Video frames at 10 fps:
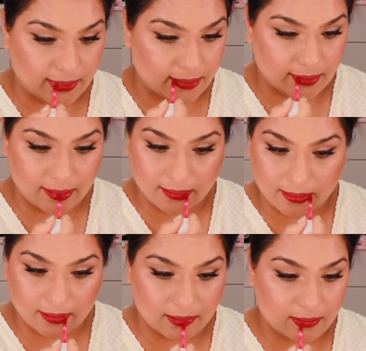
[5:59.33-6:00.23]
Colors
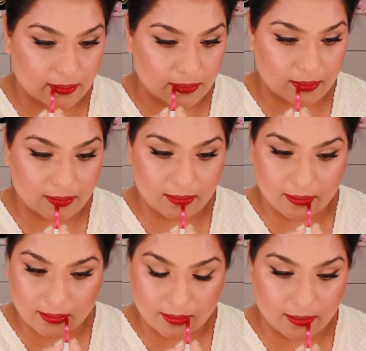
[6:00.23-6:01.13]
and this is in
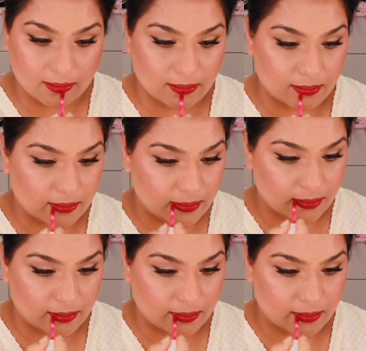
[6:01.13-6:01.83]
the shade Merlot.